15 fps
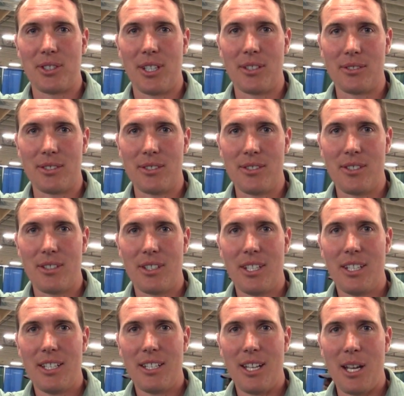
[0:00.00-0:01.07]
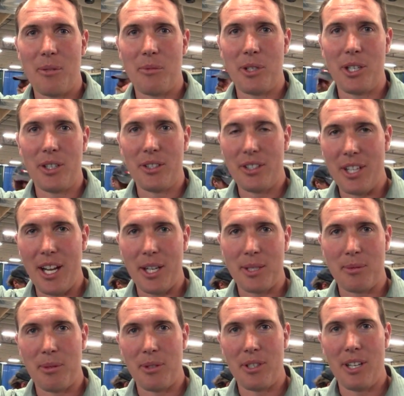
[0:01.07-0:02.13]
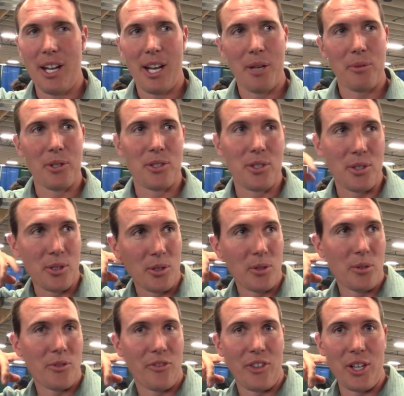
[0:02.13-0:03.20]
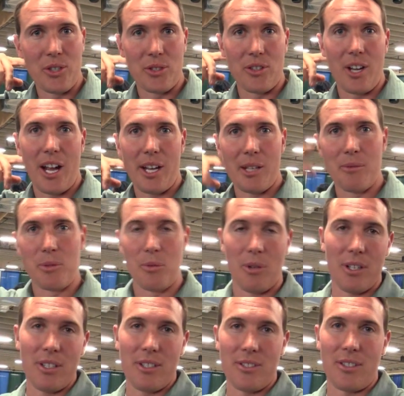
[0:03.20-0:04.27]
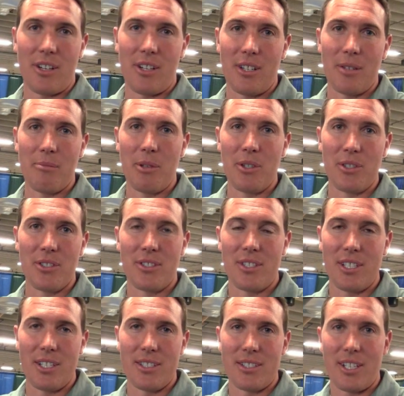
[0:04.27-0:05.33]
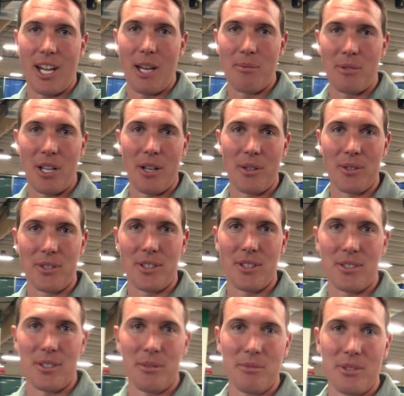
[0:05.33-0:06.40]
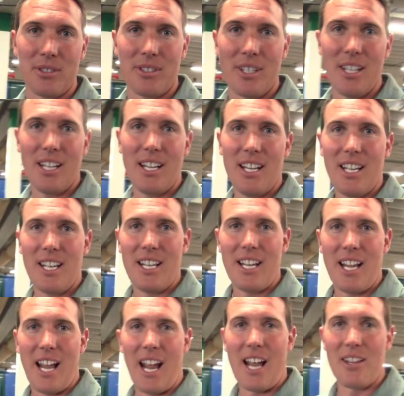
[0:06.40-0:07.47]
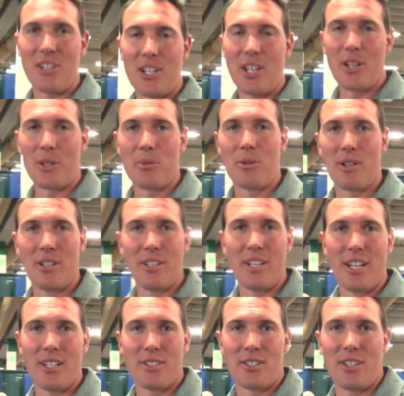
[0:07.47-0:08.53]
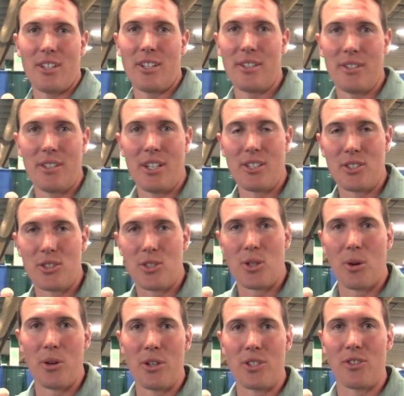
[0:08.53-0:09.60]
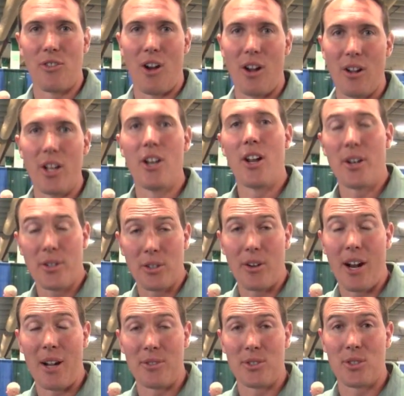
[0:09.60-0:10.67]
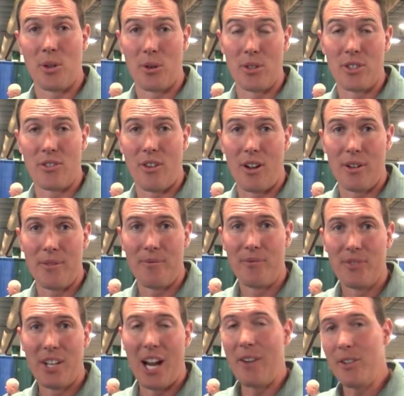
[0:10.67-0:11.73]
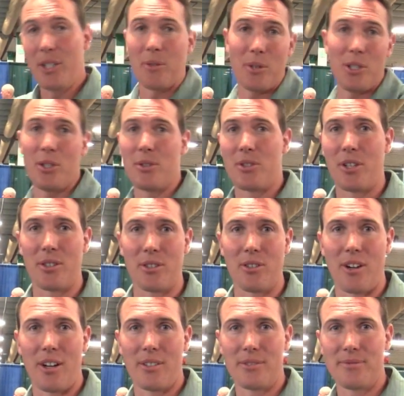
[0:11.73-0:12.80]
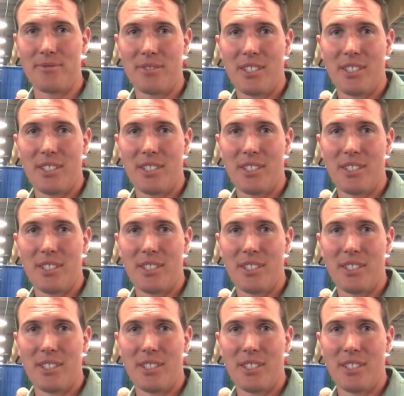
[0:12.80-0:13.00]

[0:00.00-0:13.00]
shelters. And we're here at the expo today with two featured items. One is our emergency escape tunnel systems, and the other one is a, a storage vault, an underground storage vault. Everything we do is underground.